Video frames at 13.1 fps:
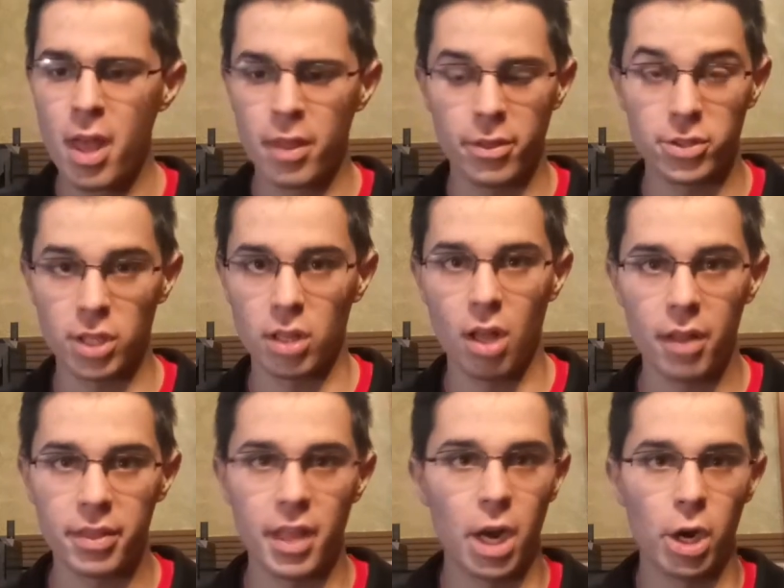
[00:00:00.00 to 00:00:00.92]
There's a
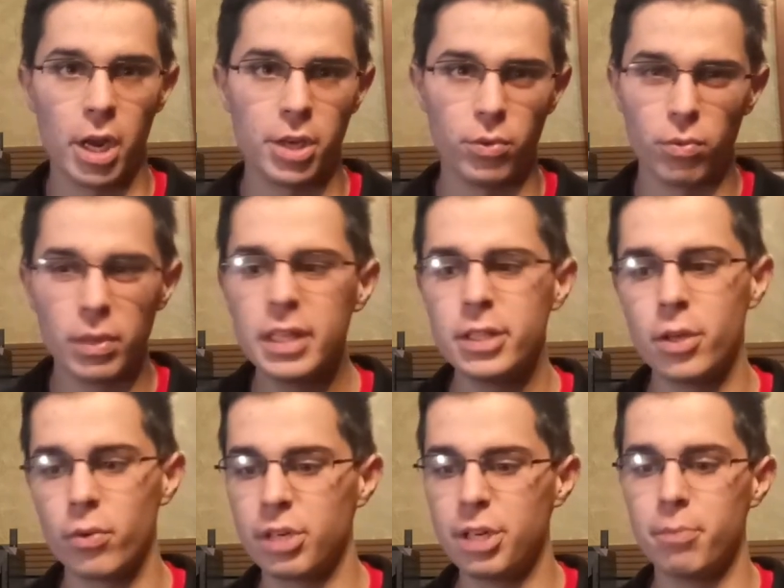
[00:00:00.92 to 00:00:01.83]
lot there, and you really
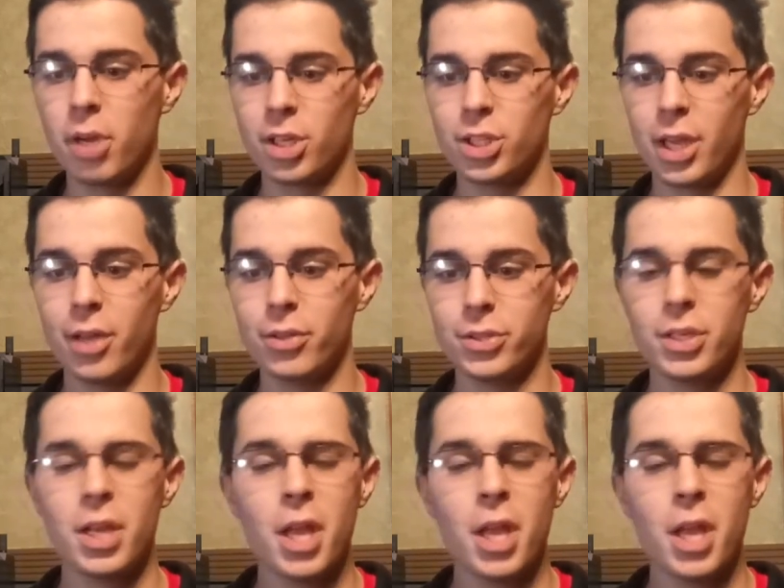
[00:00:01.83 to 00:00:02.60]
don't need much else.